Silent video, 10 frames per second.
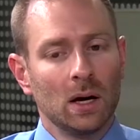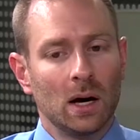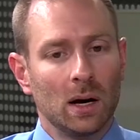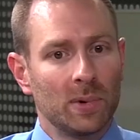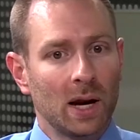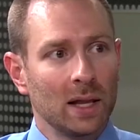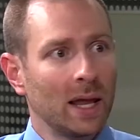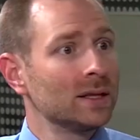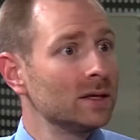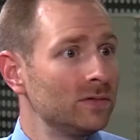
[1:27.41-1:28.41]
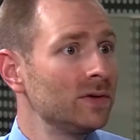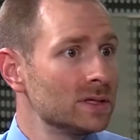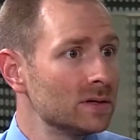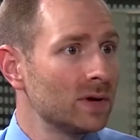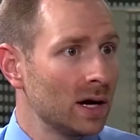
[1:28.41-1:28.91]
But I like the
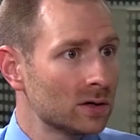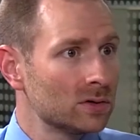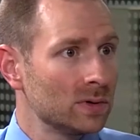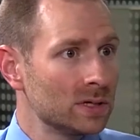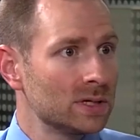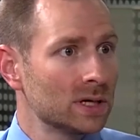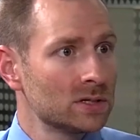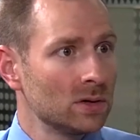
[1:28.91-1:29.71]
defensive characteristics,